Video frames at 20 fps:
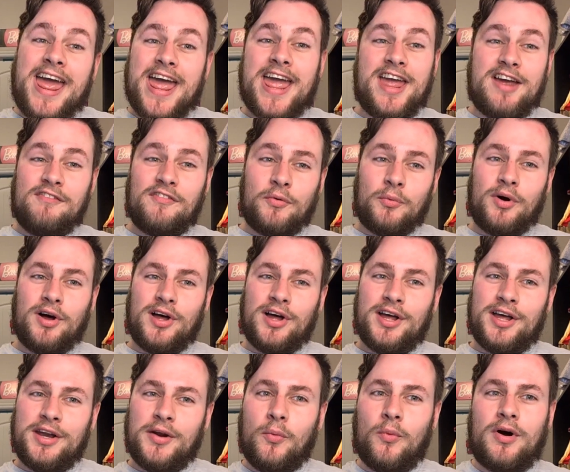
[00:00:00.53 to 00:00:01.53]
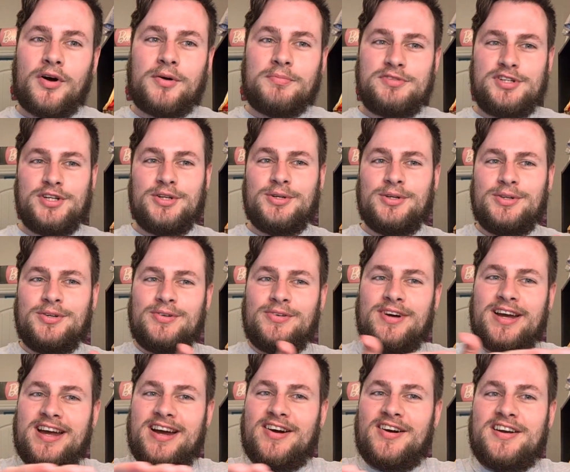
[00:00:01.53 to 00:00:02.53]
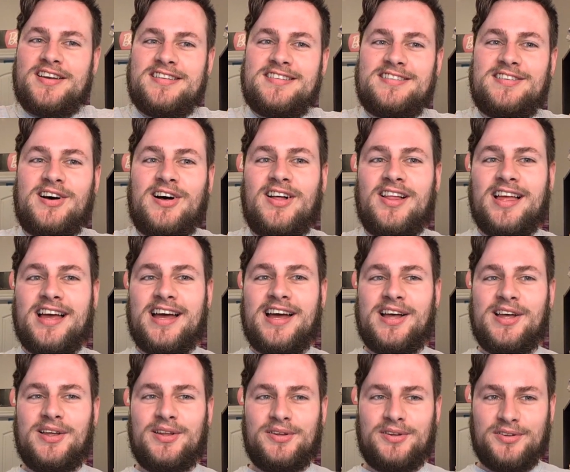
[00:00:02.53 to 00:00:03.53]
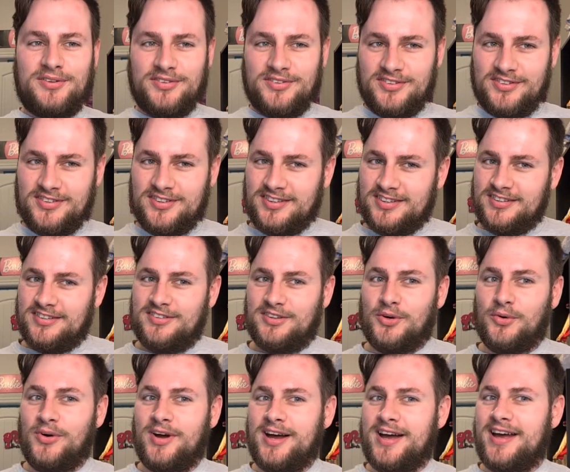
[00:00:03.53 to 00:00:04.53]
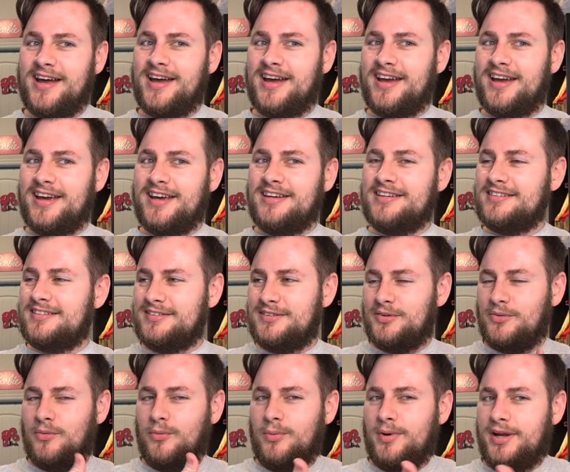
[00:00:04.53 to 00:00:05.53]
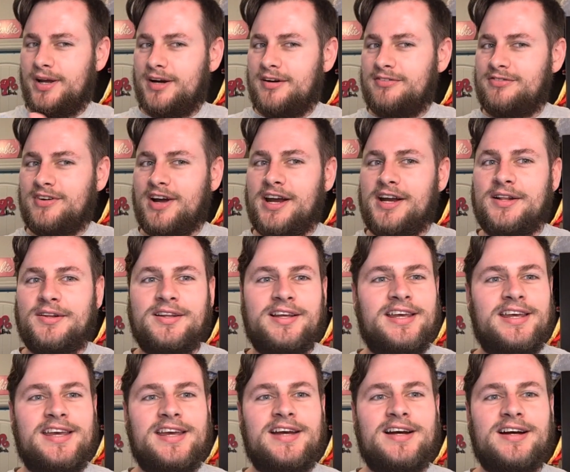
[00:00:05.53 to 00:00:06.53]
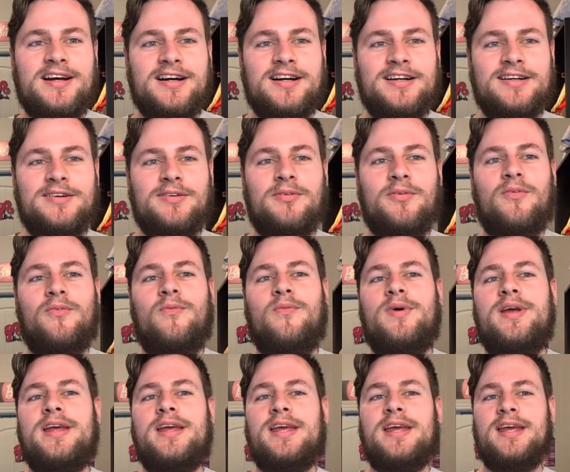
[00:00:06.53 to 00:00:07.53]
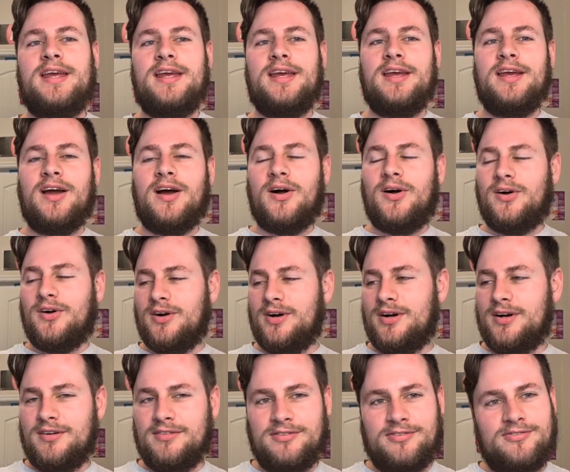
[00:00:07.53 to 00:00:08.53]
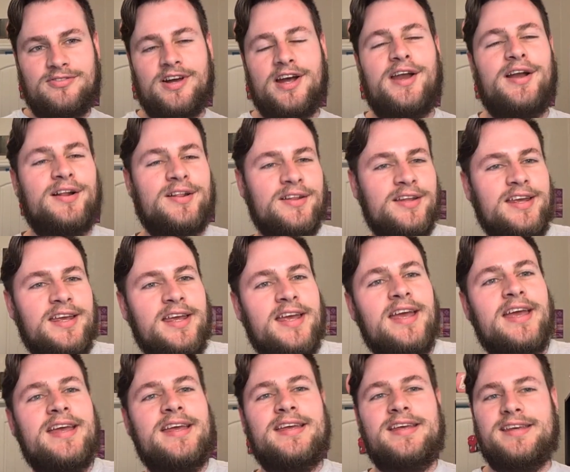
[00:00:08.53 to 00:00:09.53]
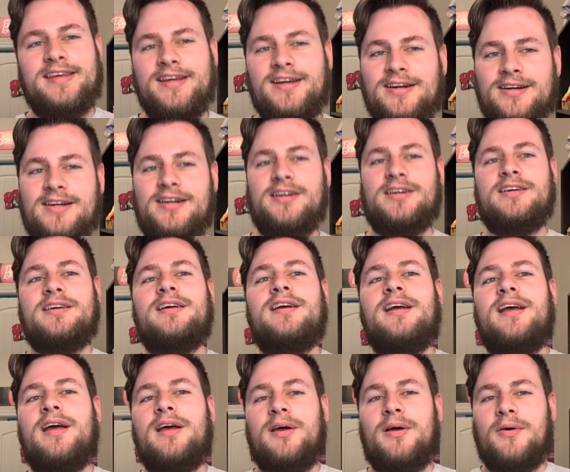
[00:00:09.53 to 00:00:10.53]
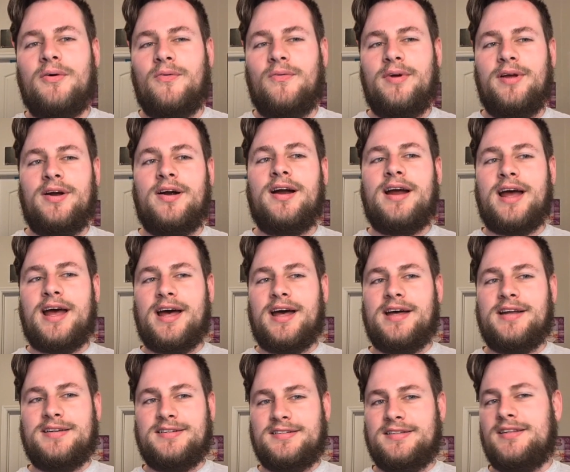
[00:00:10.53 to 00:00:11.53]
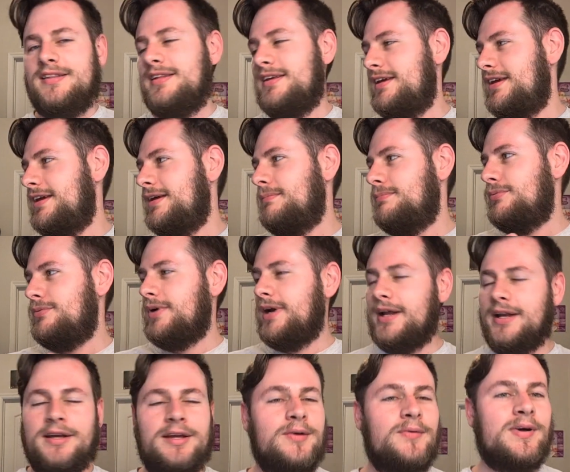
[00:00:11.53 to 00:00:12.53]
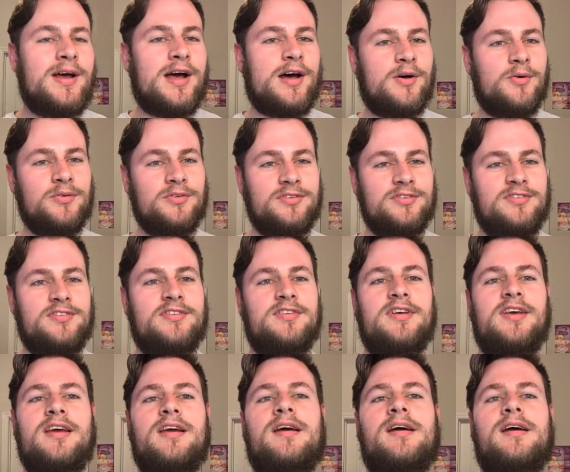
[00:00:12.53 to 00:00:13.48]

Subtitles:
Hey everyone, and welcome to Aaron's Dollhouse. So guys, we are finally here. We are finally here. We are at the brand new house.